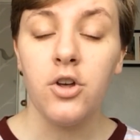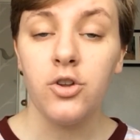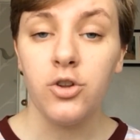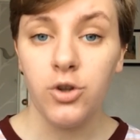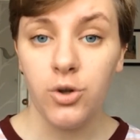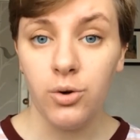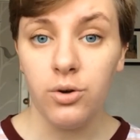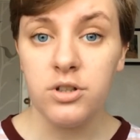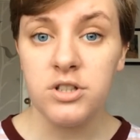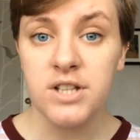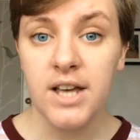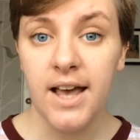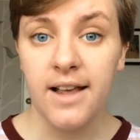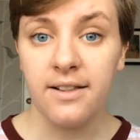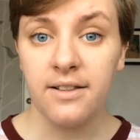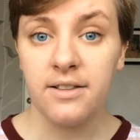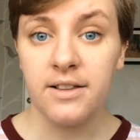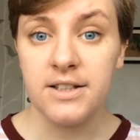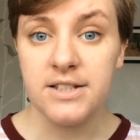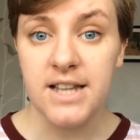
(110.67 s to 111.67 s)
your
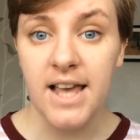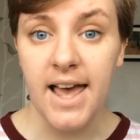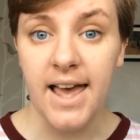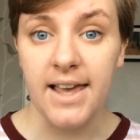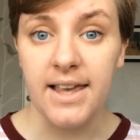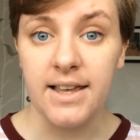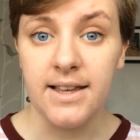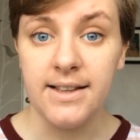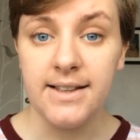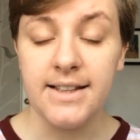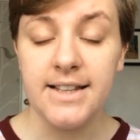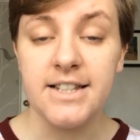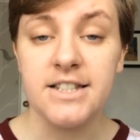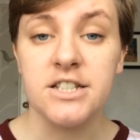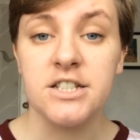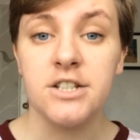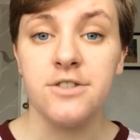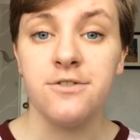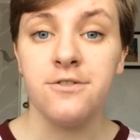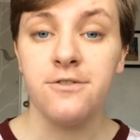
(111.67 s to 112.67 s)
task today is
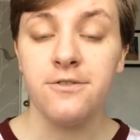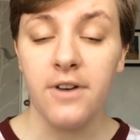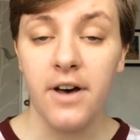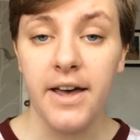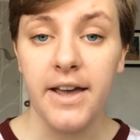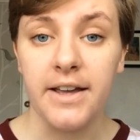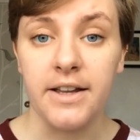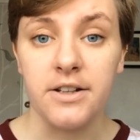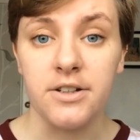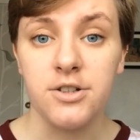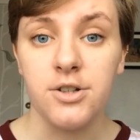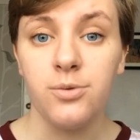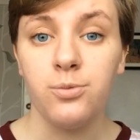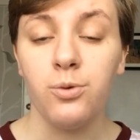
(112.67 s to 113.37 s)
to find